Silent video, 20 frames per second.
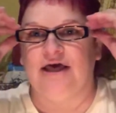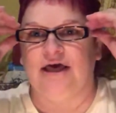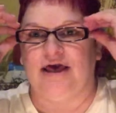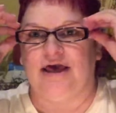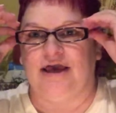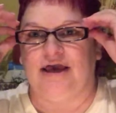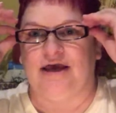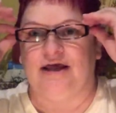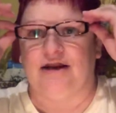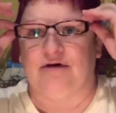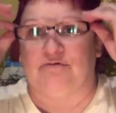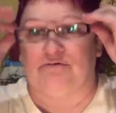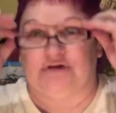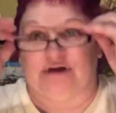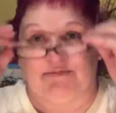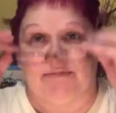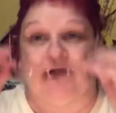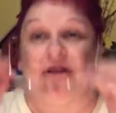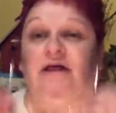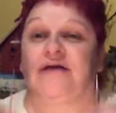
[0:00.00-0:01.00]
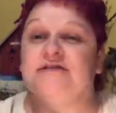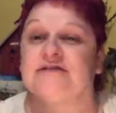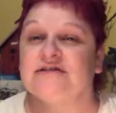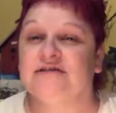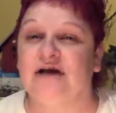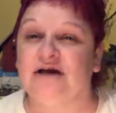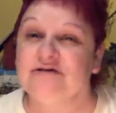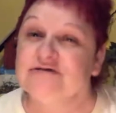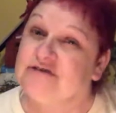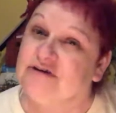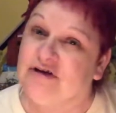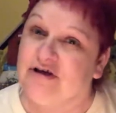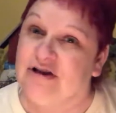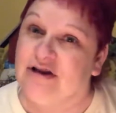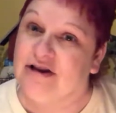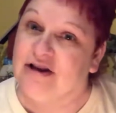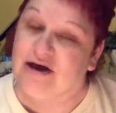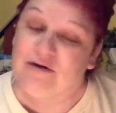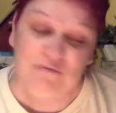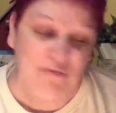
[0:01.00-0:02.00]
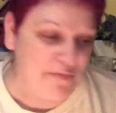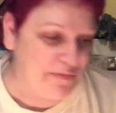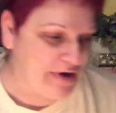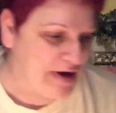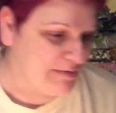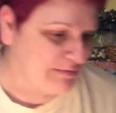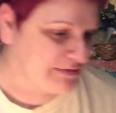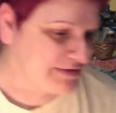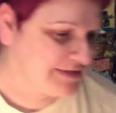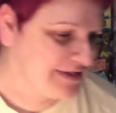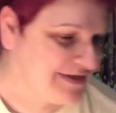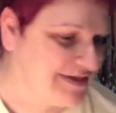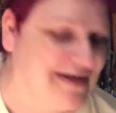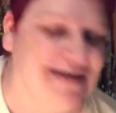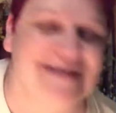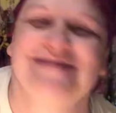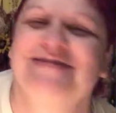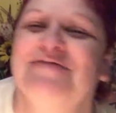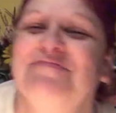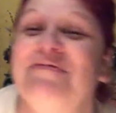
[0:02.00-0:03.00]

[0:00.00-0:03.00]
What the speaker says: and I'm going to take my glasses off so I won't be able to see this,